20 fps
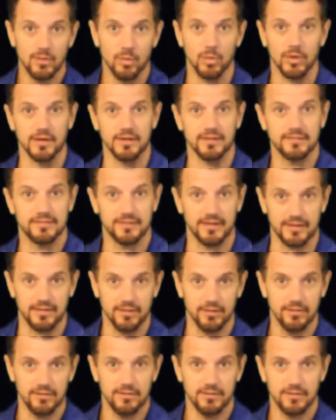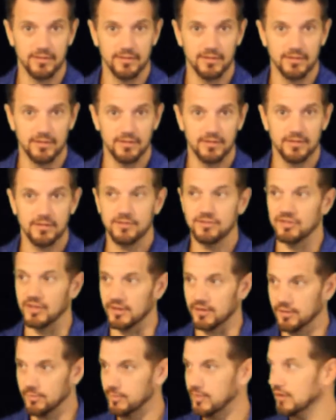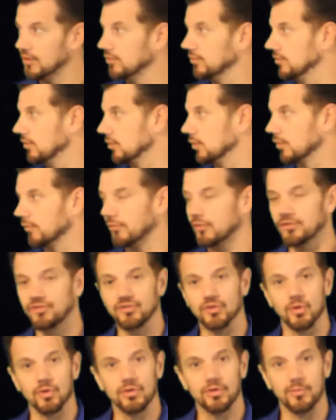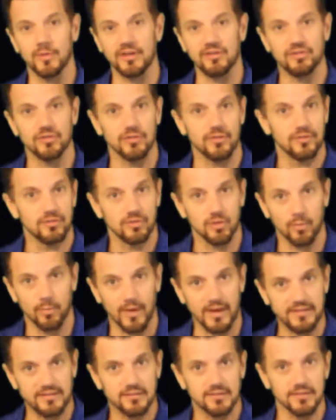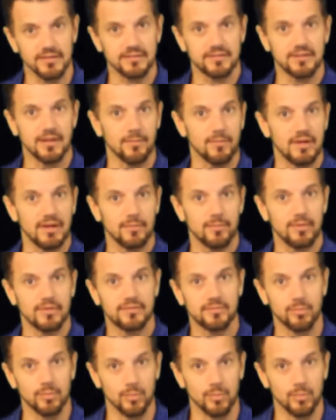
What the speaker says: We're gonna signal, check our mirrors, look over our shoulder, make sure there's no bicyclists coming up